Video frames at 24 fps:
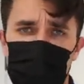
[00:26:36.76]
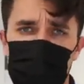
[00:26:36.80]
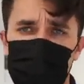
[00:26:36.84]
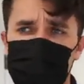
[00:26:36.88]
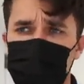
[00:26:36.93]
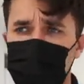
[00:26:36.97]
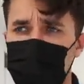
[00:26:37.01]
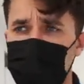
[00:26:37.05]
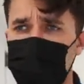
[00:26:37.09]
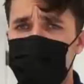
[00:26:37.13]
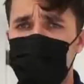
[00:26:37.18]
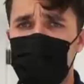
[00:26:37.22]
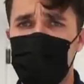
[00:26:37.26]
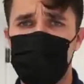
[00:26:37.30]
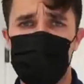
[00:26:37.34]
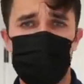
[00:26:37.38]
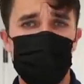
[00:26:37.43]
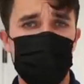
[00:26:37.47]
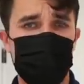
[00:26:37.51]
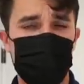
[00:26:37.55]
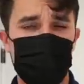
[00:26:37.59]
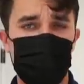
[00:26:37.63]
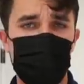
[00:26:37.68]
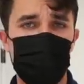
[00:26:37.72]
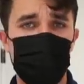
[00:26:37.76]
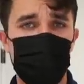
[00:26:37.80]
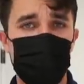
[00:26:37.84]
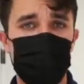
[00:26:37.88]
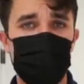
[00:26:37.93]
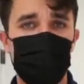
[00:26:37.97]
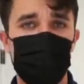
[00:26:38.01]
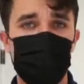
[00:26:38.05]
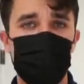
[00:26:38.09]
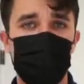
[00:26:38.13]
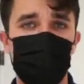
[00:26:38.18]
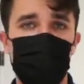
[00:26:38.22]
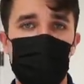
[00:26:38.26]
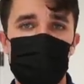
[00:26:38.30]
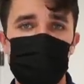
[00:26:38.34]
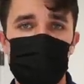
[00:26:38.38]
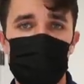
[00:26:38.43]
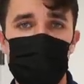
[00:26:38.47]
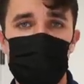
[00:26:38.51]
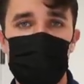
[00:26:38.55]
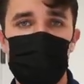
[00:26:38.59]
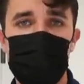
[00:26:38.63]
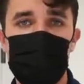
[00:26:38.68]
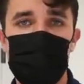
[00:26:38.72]
hope that answers a few questions about
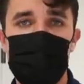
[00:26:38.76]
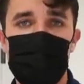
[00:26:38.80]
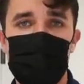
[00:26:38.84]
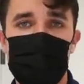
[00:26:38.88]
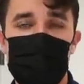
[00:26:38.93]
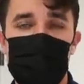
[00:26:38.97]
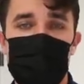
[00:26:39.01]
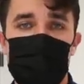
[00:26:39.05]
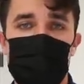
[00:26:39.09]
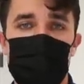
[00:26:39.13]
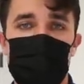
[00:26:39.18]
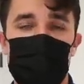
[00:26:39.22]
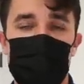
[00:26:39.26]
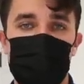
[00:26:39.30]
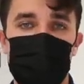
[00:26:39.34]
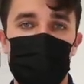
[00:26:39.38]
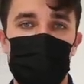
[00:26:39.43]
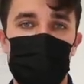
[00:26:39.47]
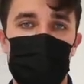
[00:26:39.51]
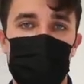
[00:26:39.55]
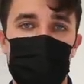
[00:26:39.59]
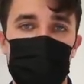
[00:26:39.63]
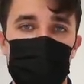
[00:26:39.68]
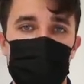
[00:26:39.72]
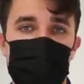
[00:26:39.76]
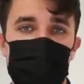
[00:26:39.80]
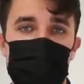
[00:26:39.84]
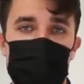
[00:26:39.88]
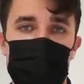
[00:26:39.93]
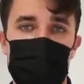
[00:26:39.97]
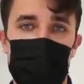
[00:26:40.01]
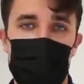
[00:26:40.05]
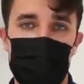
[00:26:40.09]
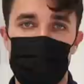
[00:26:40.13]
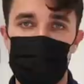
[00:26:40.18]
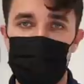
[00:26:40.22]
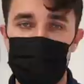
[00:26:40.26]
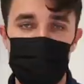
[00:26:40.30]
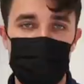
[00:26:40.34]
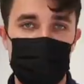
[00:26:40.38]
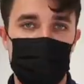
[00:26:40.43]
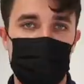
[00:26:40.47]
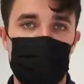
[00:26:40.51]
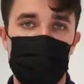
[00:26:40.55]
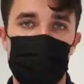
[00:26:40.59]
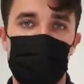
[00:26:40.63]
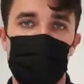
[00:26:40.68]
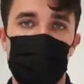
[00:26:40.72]
it. So you can see how easy
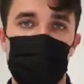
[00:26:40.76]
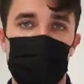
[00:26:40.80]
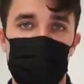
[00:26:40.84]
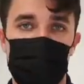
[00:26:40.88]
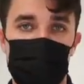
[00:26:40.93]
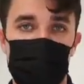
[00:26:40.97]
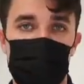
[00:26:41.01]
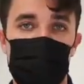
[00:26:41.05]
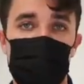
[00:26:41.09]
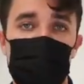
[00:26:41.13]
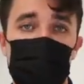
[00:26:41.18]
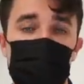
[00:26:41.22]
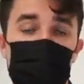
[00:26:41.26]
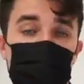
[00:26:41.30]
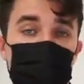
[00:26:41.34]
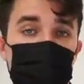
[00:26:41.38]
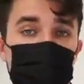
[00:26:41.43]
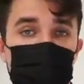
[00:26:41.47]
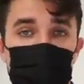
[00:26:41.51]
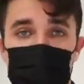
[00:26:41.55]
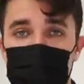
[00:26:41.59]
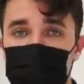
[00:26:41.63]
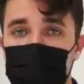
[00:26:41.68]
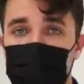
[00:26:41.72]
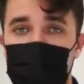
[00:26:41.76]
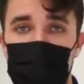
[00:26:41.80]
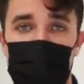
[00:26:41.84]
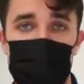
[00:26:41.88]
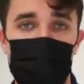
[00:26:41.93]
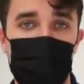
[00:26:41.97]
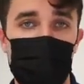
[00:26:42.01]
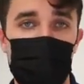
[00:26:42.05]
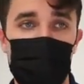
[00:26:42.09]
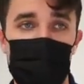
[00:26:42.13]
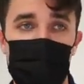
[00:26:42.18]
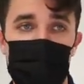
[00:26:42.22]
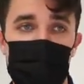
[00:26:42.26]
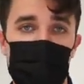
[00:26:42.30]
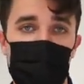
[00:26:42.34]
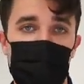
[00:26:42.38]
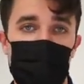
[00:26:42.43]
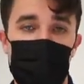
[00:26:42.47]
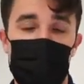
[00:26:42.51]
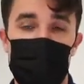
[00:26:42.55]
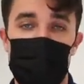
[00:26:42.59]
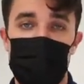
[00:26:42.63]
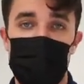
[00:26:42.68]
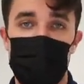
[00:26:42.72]
it is to install, program,
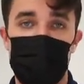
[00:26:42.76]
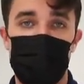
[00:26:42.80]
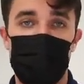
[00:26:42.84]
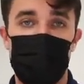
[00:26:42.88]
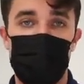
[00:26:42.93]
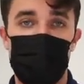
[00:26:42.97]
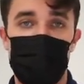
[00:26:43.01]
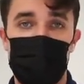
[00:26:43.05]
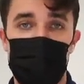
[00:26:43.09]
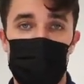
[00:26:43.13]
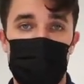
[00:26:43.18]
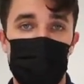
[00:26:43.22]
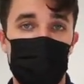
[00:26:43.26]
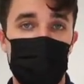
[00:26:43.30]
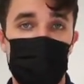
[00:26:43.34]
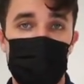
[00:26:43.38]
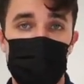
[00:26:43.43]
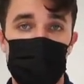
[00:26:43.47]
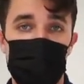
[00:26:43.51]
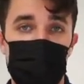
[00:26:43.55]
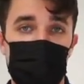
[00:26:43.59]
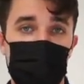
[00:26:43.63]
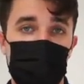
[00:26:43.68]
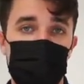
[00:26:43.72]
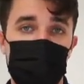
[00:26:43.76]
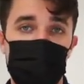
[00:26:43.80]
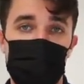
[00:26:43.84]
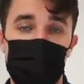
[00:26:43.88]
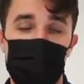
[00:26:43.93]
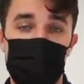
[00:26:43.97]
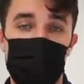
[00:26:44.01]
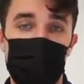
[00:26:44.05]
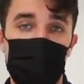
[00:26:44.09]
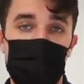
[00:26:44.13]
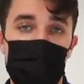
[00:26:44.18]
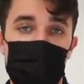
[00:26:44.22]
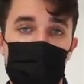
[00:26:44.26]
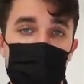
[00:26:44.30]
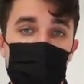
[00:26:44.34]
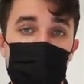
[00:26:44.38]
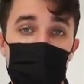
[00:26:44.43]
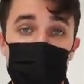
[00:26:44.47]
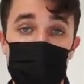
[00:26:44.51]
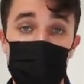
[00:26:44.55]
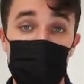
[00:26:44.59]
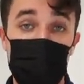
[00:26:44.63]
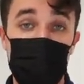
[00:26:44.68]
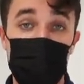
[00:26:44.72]
and finish up. So if you
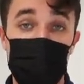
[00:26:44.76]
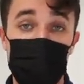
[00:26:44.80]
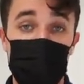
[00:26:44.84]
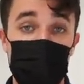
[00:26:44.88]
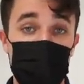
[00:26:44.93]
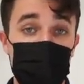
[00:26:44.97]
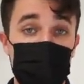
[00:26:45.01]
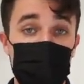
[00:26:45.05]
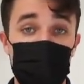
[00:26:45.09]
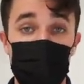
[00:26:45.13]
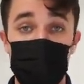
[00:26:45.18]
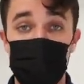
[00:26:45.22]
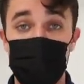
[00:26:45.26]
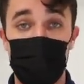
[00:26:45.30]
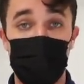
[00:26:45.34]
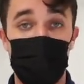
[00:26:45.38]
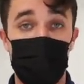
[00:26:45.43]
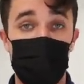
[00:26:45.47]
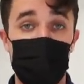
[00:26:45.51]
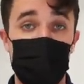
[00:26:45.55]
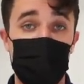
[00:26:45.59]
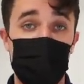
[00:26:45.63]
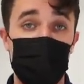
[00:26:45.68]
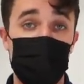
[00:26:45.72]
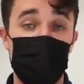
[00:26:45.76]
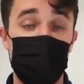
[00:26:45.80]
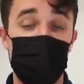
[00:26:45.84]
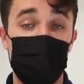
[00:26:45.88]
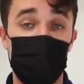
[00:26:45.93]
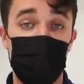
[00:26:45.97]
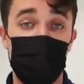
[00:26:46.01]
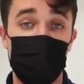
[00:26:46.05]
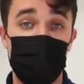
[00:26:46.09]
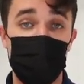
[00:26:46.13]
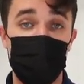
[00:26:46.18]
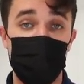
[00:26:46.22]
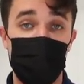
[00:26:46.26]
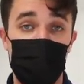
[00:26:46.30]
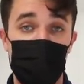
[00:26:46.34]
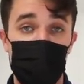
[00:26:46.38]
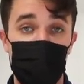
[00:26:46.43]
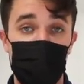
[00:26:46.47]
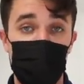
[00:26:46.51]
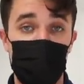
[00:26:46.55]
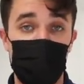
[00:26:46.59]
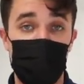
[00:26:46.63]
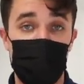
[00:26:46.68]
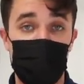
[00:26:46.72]
have any questions, just drop them in the description below.
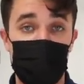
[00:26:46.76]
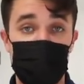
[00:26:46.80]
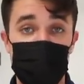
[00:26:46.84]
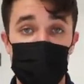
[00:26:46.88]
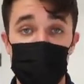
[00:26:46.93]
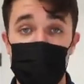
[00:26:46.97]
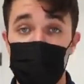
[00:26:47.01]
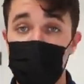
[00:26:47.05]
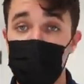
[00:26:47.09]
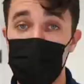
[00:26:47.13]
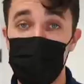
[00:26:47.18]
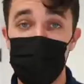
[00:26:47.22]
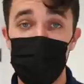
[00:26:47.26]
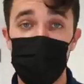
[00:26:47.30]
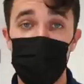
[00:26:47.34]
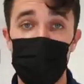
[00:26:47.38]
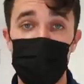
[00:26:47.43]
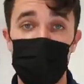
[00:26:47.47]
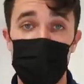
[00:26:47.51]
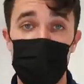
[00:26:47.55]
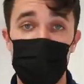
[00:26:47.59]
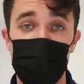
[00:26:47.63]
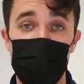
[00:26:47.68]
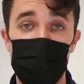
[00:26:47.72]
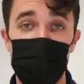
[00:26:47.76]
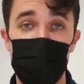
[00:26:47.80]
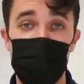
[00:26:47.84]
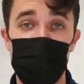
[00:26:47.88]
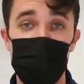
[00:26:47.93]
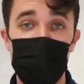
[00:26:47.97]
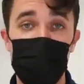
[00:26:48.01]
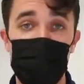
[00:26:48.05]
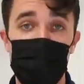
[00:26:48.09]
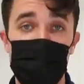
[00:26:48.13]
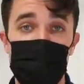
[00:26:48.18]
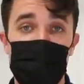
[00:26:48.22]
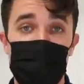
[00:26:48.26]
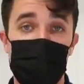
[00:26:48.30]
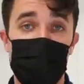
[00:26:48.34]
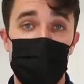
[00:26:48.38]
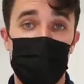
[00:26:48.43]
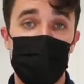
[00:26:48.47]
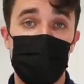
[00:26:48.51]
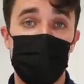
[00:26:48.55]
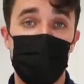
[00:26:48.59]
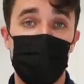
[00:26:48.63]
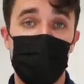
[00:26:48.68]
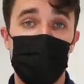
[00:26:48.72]
But like I said, I hope it's been helpful.
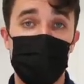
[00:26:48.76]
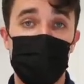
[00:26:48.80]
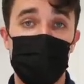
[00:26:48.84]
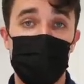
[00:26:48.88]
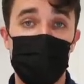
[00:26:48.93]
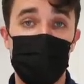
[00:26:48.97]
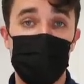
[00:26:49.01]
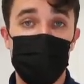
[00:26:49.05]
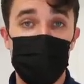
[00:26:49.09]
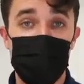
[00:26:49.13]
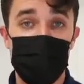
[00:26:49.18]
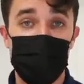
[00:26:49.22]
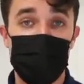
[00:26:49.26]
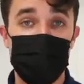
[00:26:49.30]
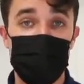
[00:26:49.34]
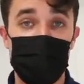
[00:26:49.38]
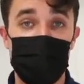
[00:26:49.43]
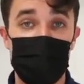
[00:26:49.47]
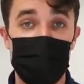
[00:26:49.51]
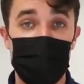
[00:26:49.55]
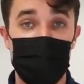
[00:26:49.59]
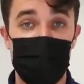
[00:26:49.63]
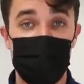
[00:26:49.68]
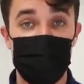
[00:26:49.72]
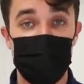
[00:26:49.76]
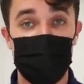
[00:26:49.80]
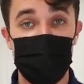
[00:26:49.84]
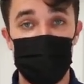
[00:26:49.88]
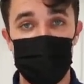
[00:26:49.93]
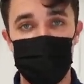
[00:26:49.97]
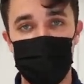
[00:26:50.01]
Thanks for watching and take care and stay